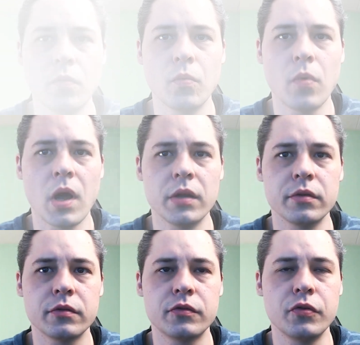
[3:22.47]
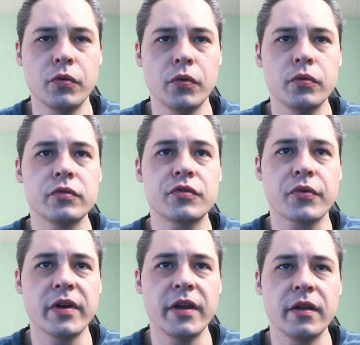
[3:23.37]
1, 2,
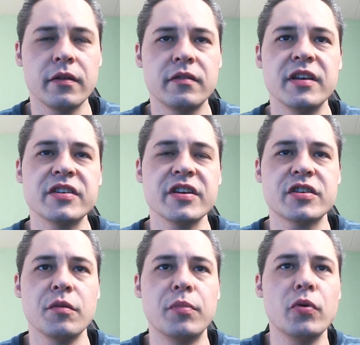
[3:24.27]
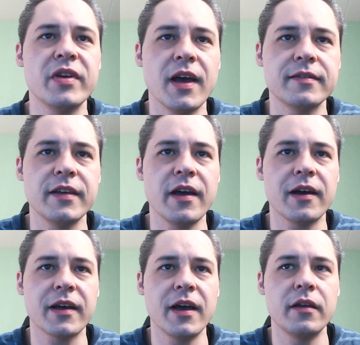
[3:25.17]
3. This is the Blueyeti
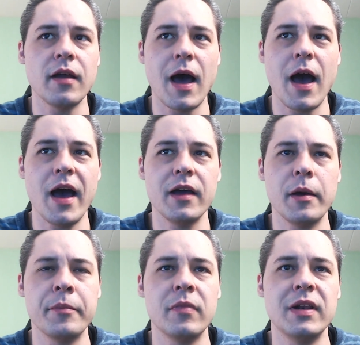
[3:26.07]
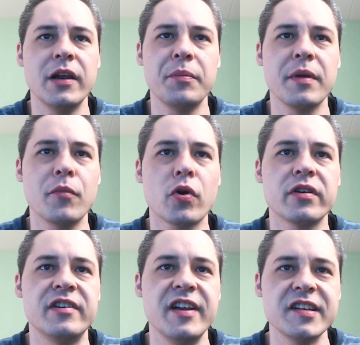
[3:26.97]
again. I am a little bit more
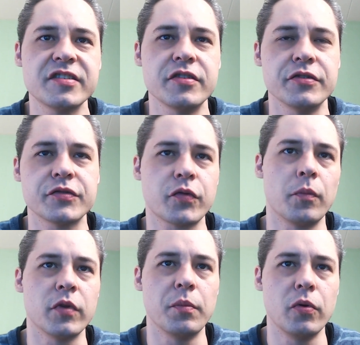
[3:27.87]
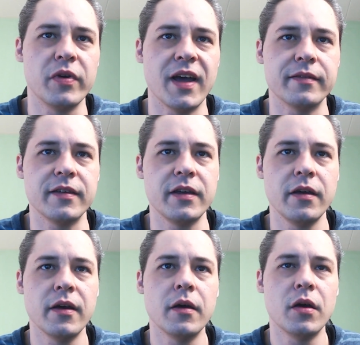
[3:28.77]
distance from the Blueyeti,
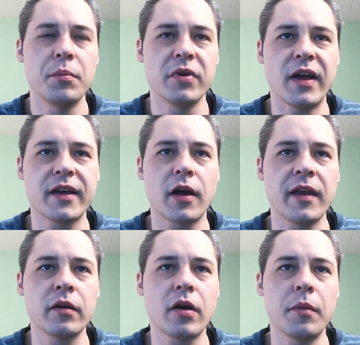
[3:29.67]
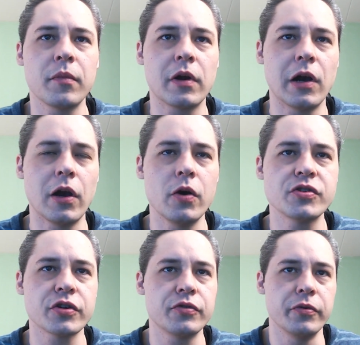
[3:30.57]
but I can come
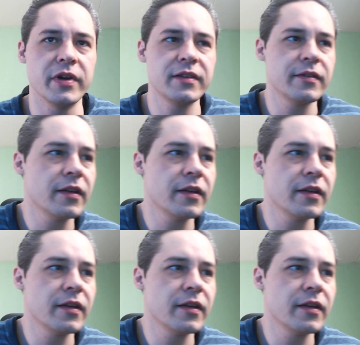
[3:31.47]
closer to it.